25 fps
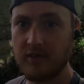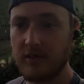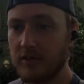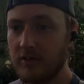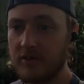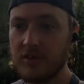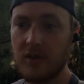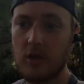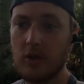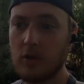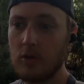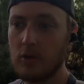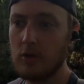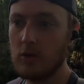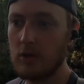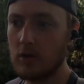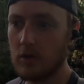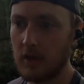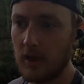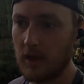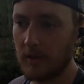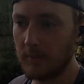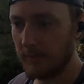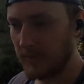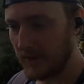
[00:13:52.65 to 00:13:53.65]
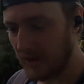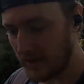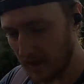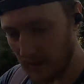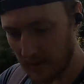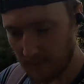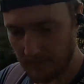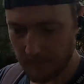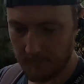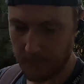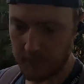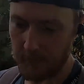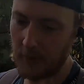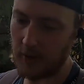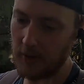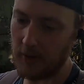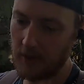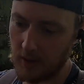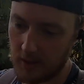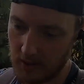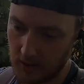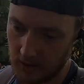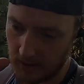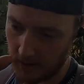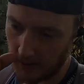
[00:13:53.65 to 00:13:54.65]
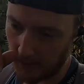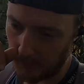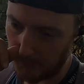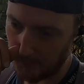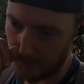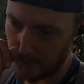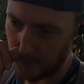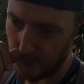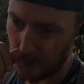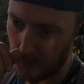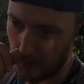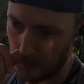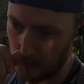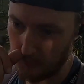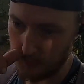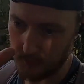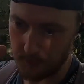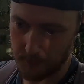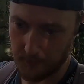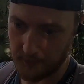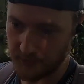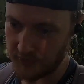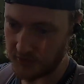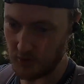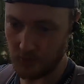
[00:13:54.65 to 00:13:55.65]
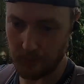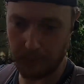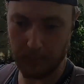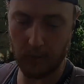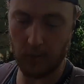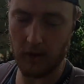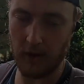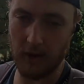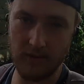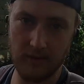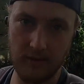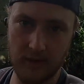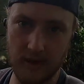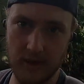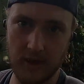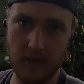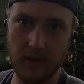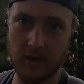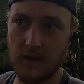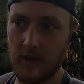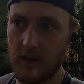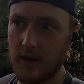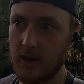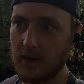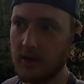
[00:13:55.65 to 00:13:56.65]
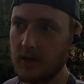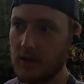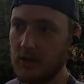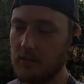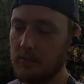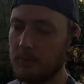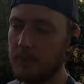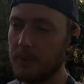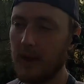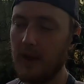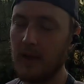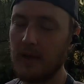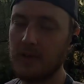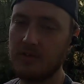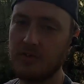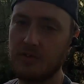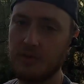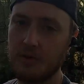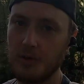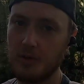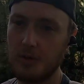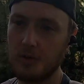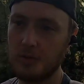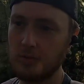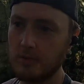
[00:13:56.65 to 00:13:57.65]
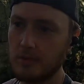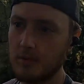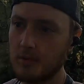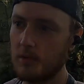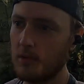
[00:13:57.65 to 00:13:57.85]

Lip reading: turns out Google led me up to a private area that I couldn't pass through.